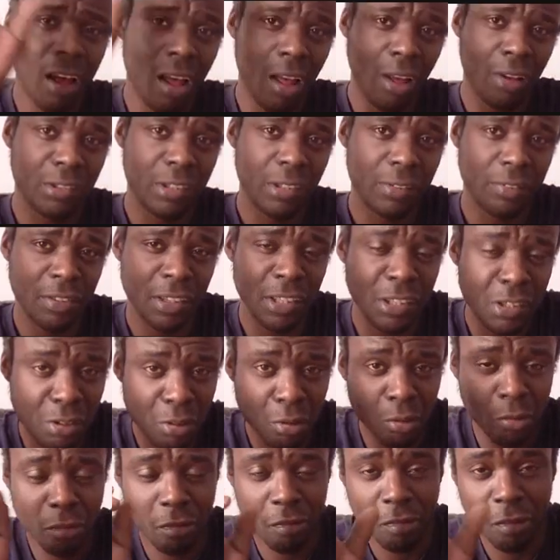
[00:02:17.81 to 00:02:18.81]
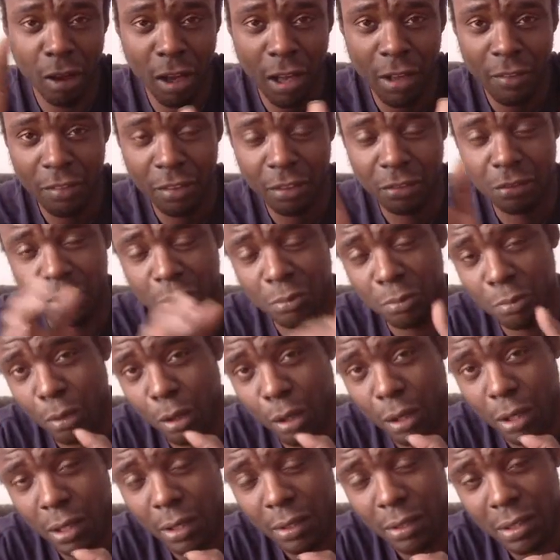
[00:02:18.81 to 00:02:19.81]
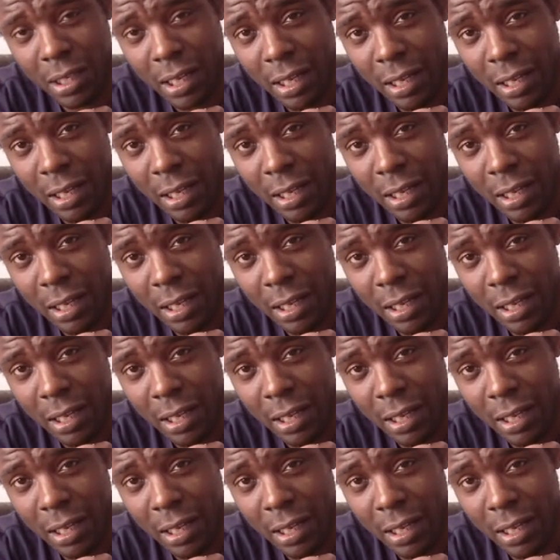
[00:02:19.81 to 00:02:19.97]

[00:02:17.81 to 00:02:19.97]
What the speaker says: artificial 500 watt